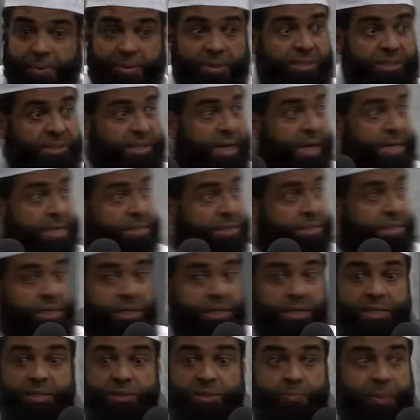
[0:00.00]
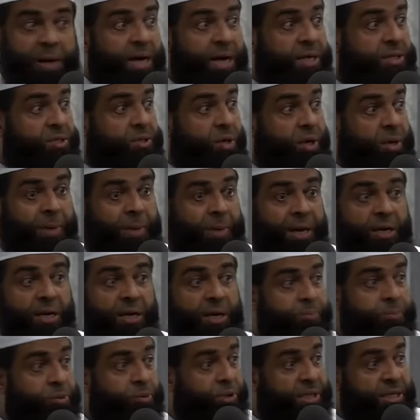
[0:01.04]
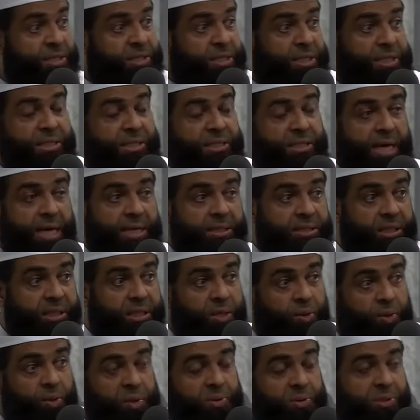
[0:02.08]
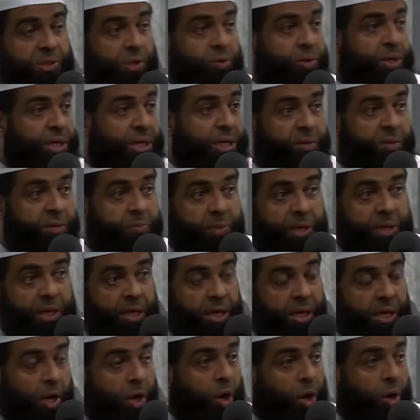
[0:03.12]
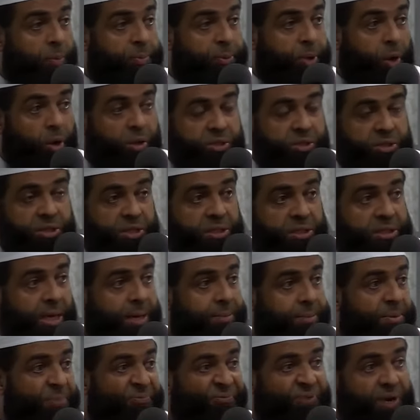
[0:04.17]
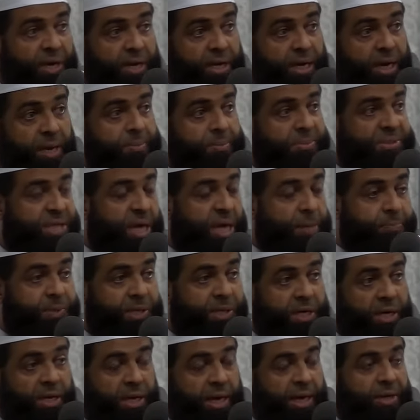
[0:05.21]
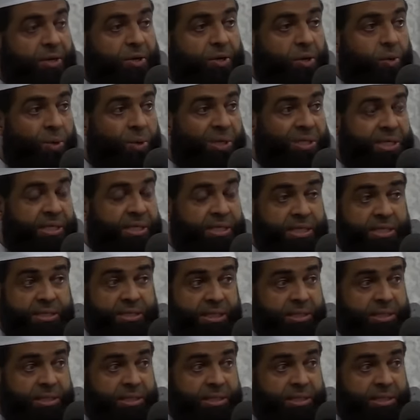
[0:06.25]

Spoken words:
this guy is here, he's bad, he's got a bad reputation, he's nasty, the way he was looking at me, obnoxious, I'm afraid, I'm skeptical, I don't know what it is.